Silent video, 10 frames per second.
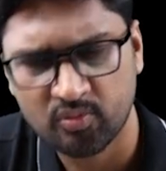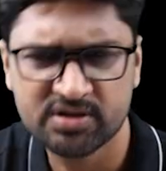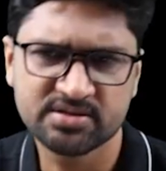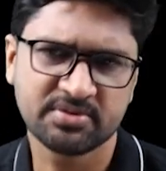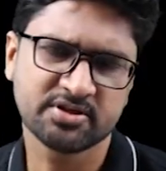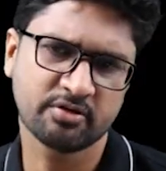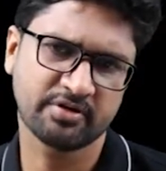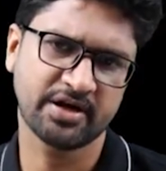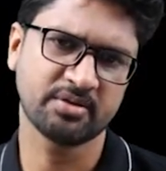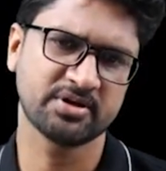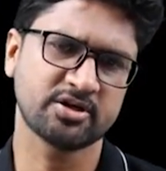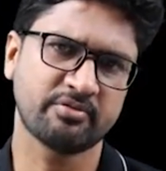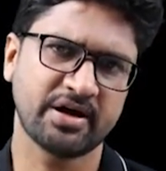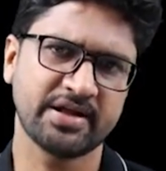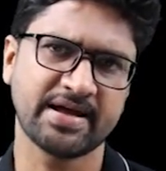What is the method overriding? Method
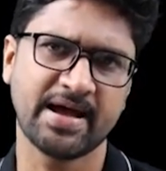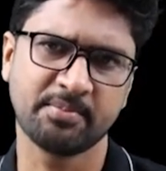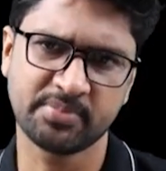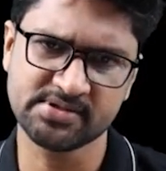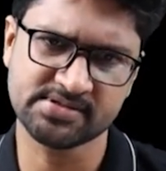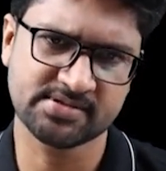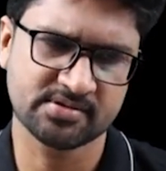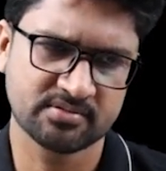overriding happens